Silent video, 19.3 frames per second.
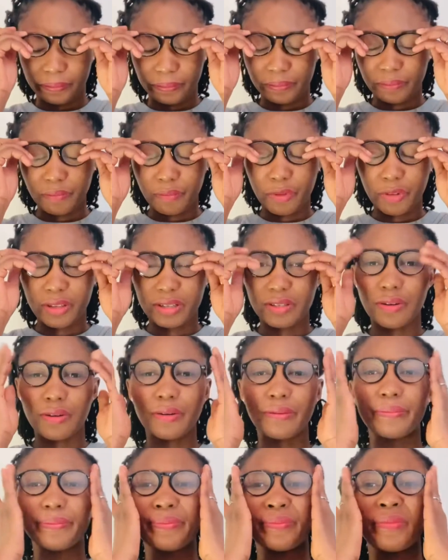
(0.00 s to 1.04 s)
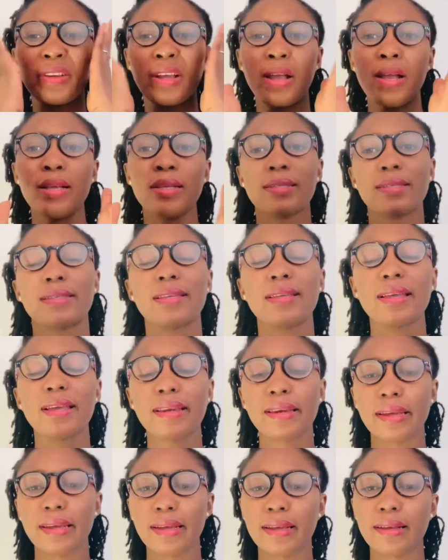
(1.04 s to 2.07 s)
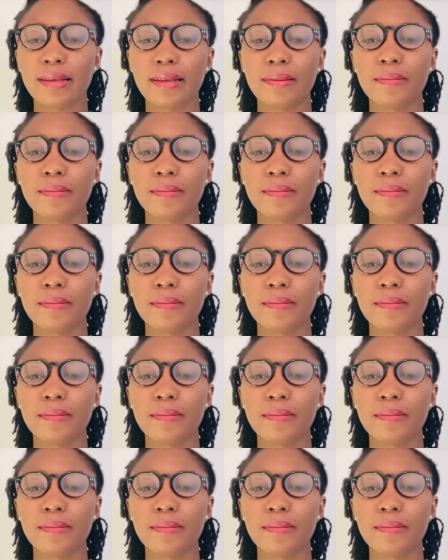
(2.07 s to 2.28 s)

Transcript: Let me put this on. CNA.